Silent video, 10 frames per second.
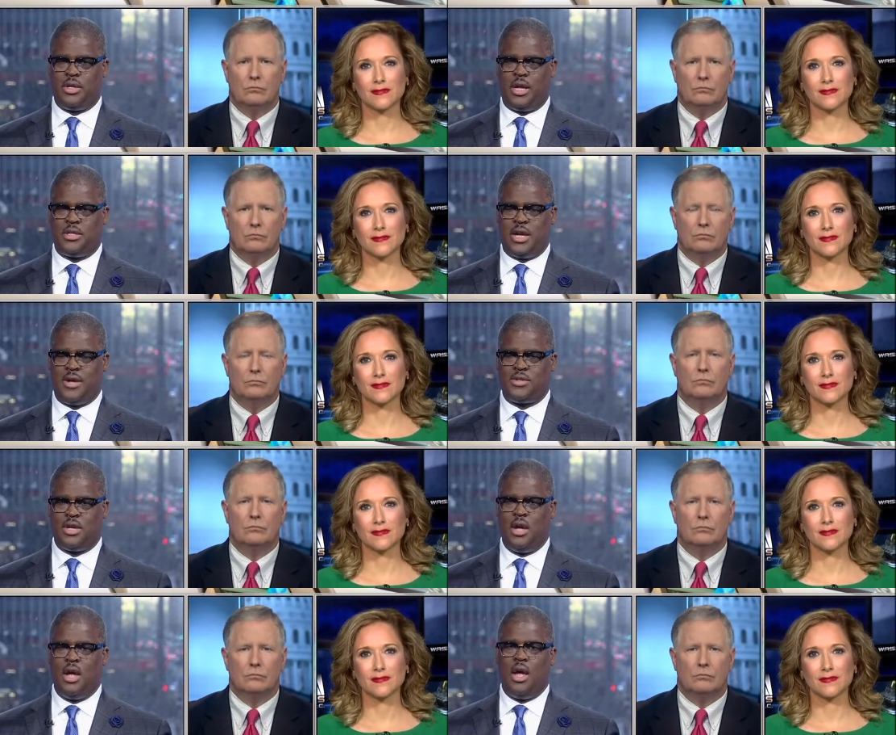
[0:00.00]
Speaker 1: uh, test.
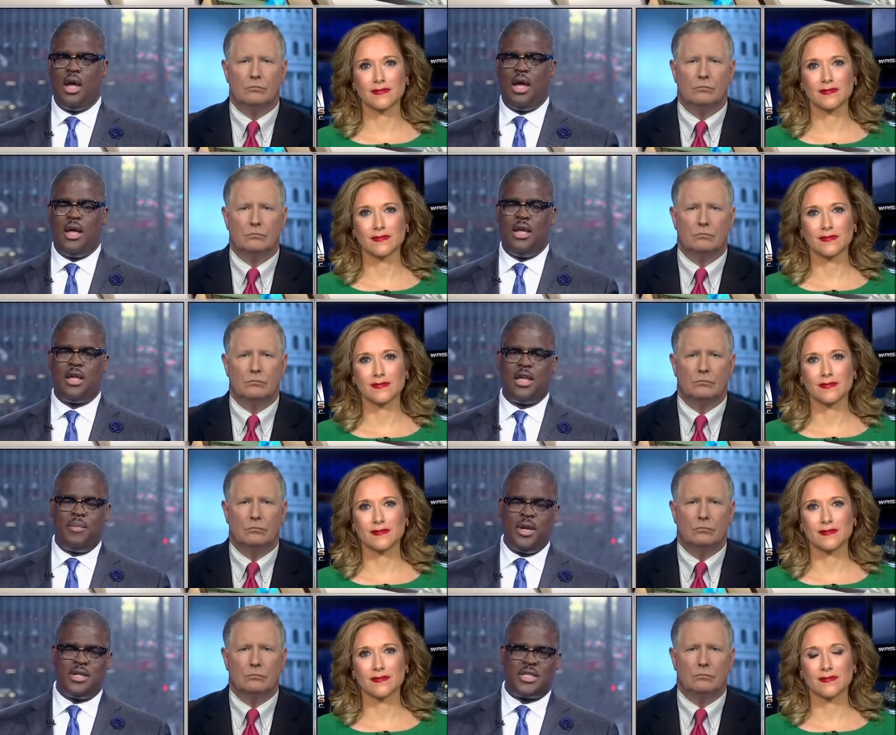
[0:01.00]
Give
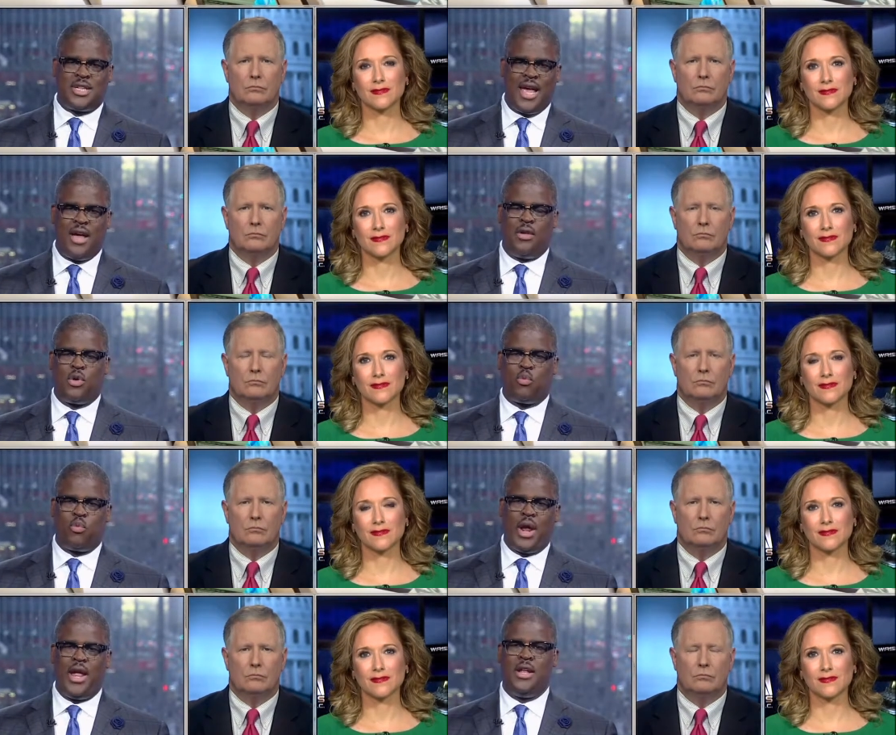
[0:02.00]
me the scale, the
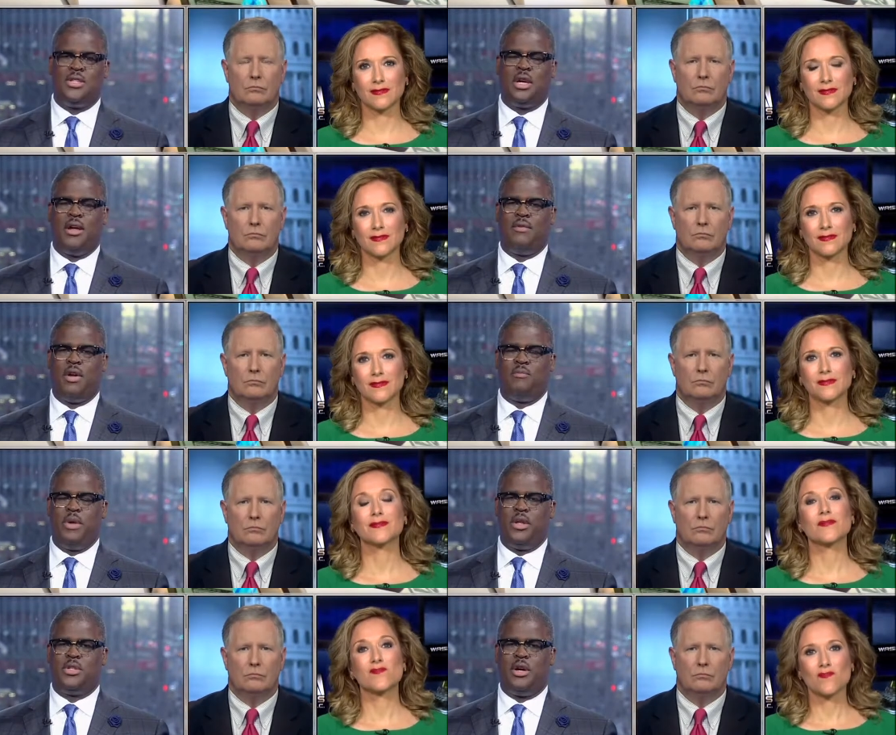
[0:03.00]
range of, of
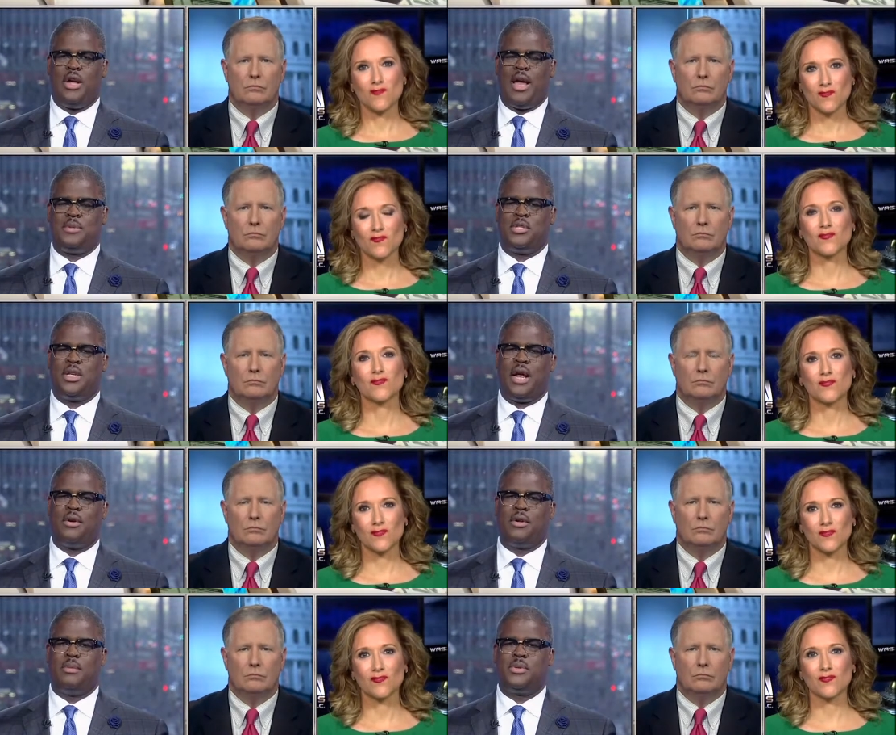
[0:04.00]
military options and
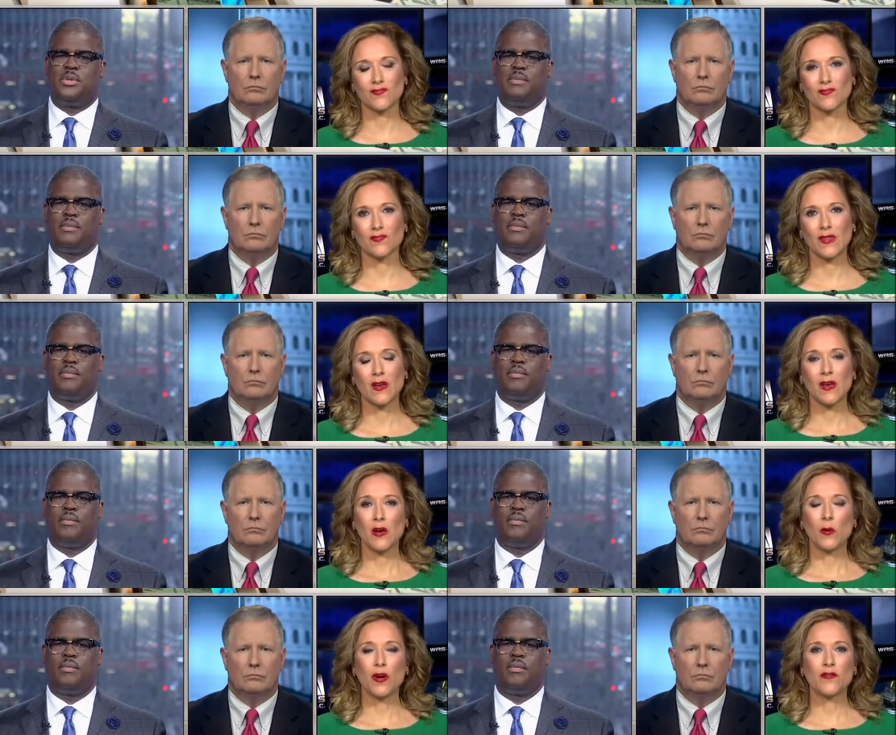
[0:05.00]
outcomes.
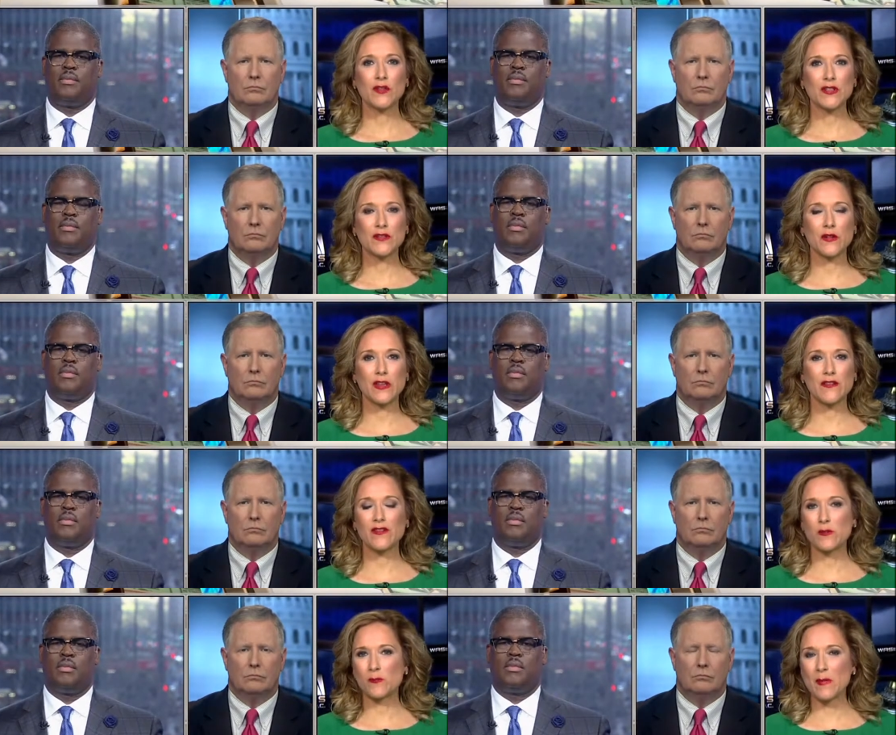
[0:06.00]
Speaker 2: Well, first of all,
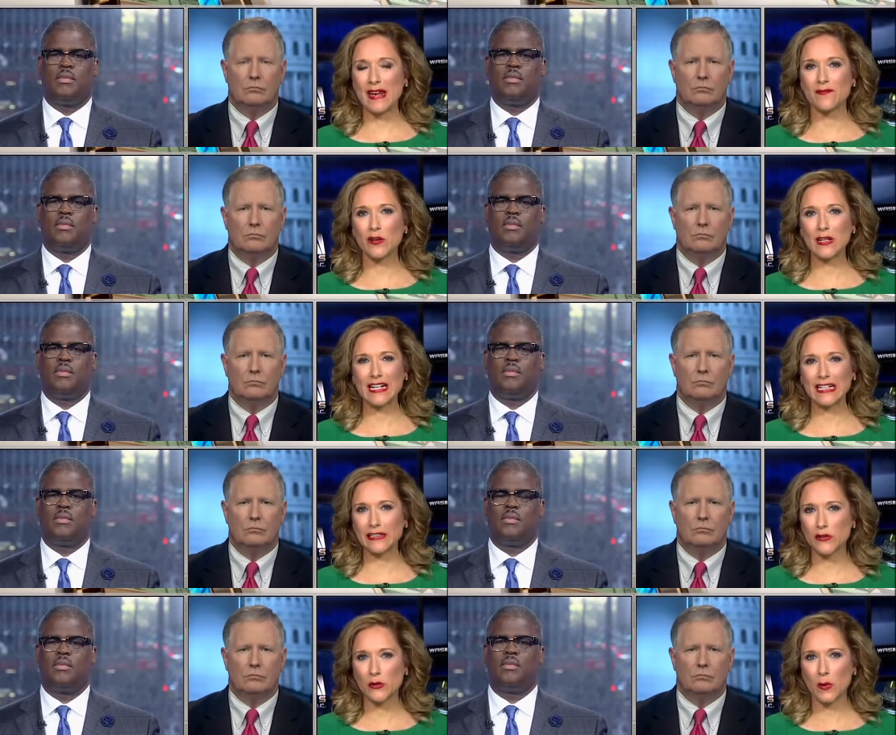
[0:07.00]
they've made it very
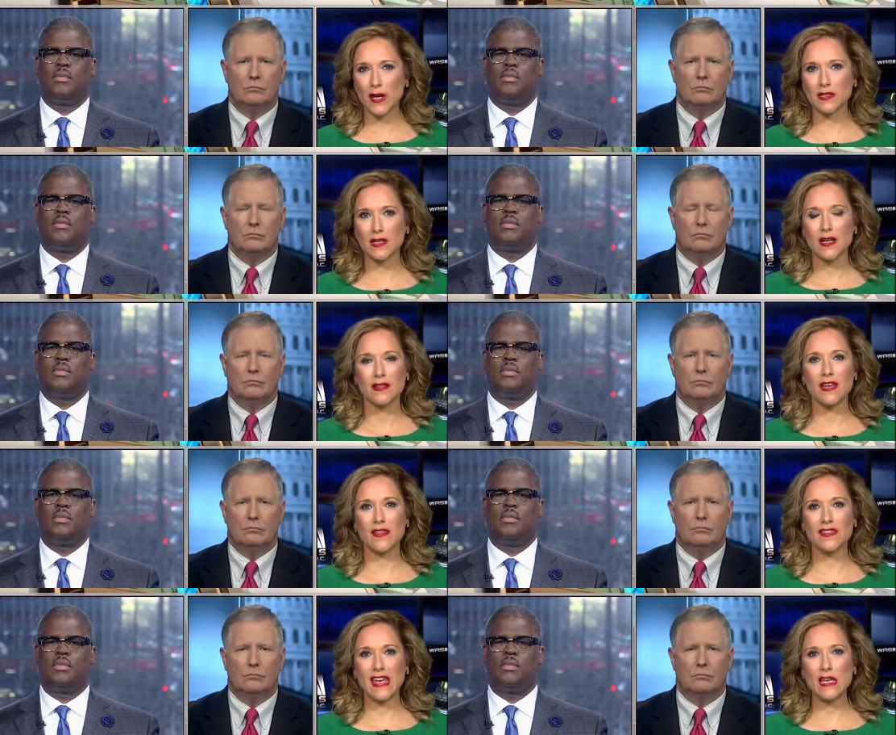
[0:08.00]
clear to us
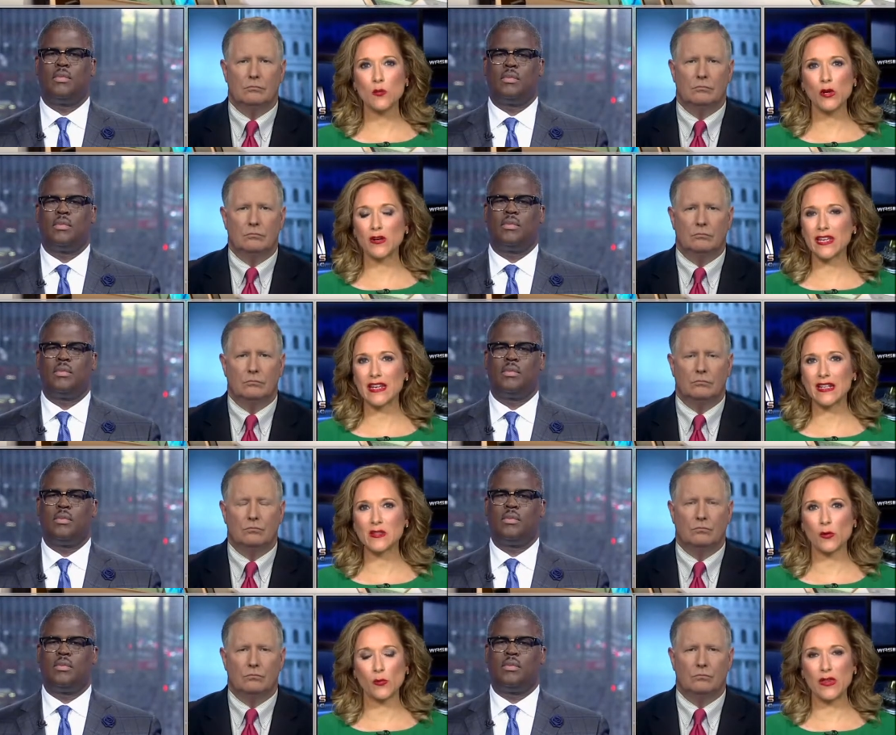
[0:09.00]
that they will hit
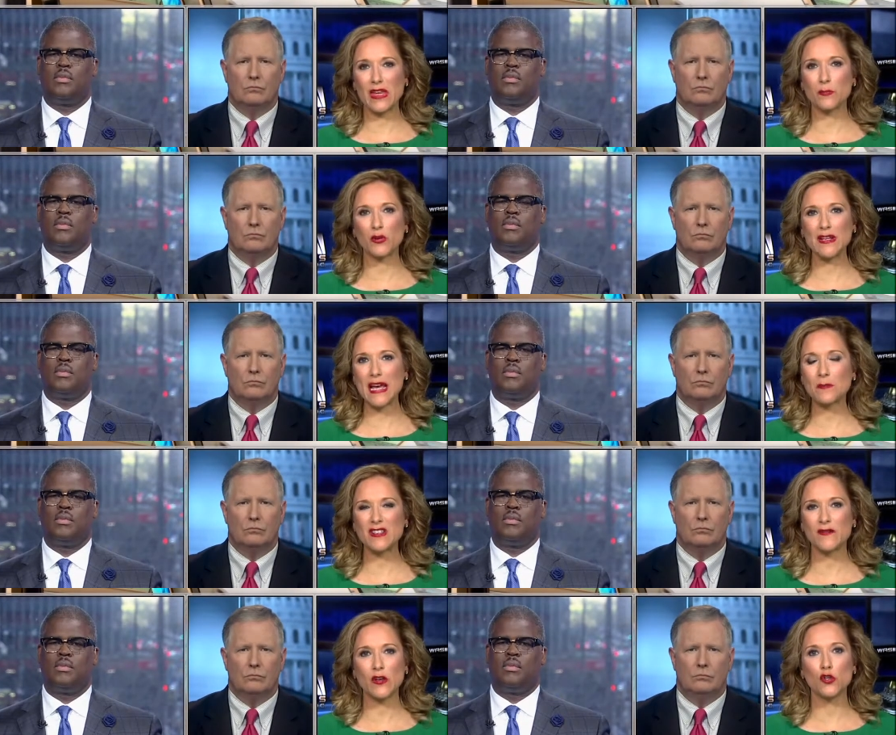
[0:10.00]
us with a
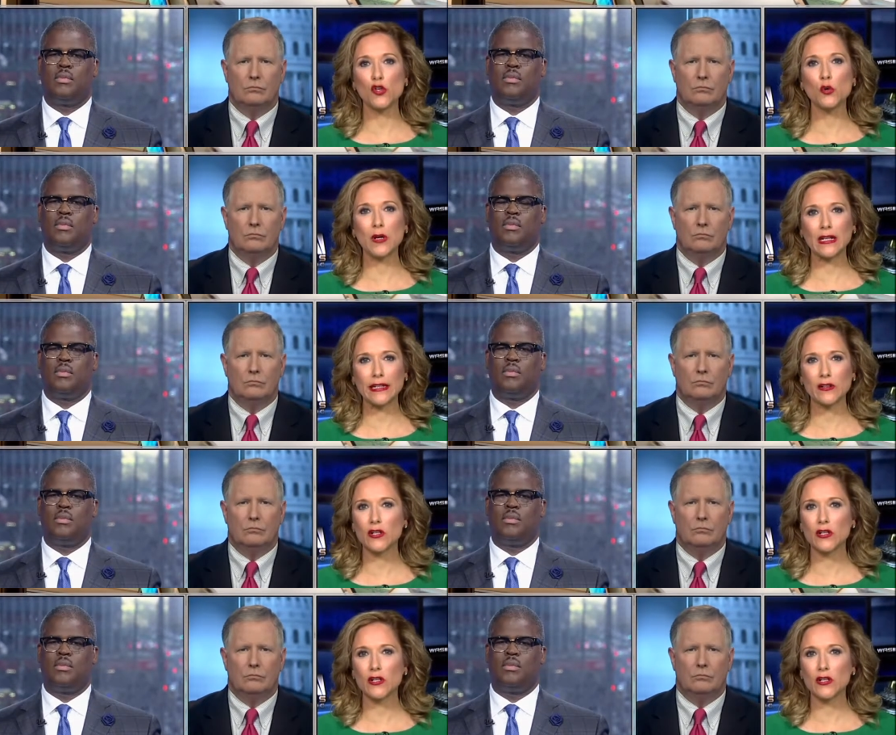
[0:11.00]
preemptive nuclear